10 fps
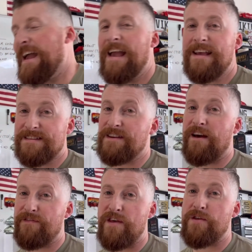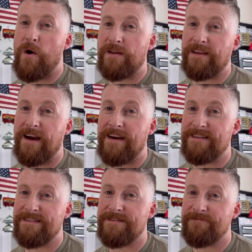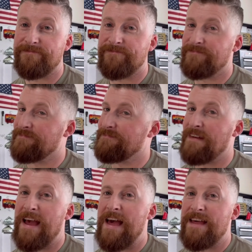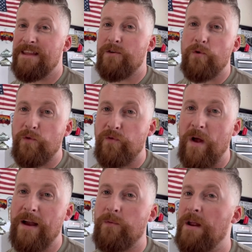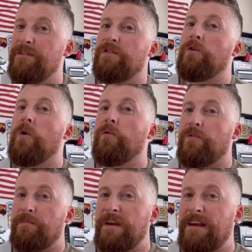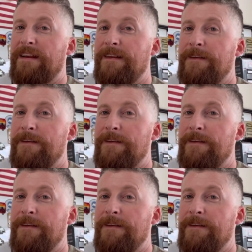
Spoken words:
it's an afterthought, guys. That roof rack would have to go for me.